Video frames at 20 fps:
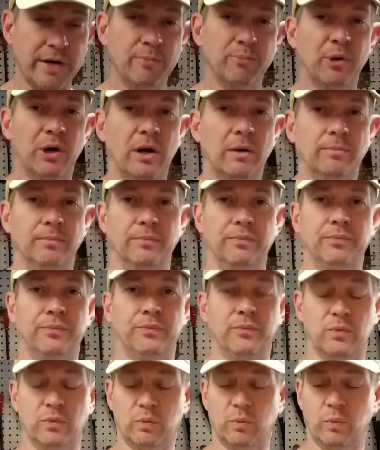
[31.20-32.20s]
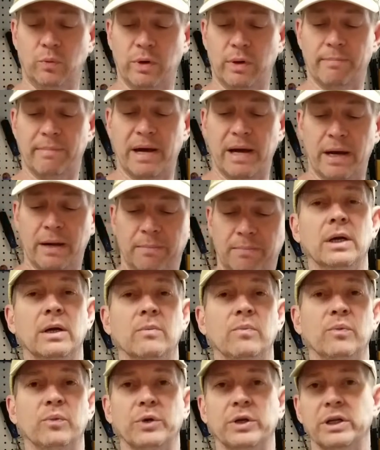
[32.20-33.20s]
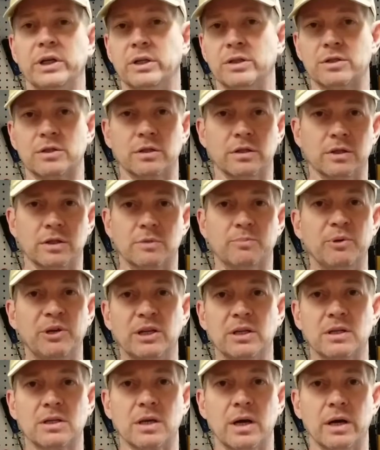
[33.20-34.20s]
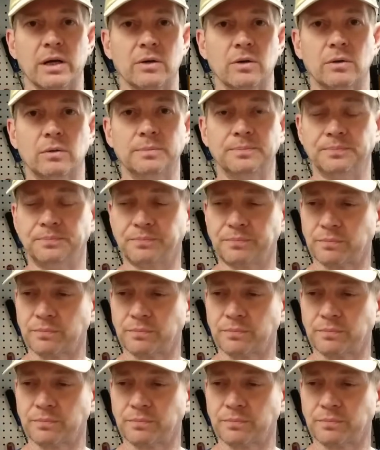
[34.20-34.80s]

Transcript: pump went bad. When it gets to the spin cycle,